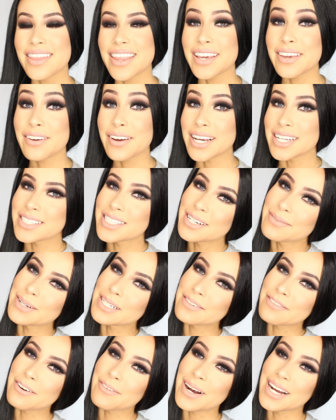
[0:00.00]
Thank you guys so
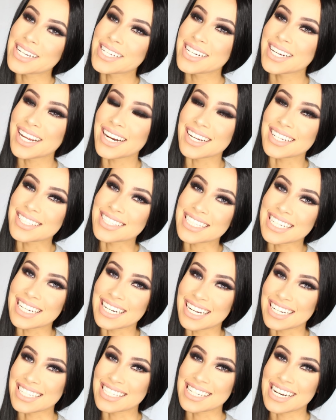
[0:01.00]
much for watching, and I'll see
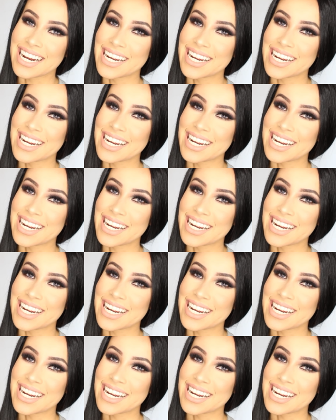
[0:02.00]
you next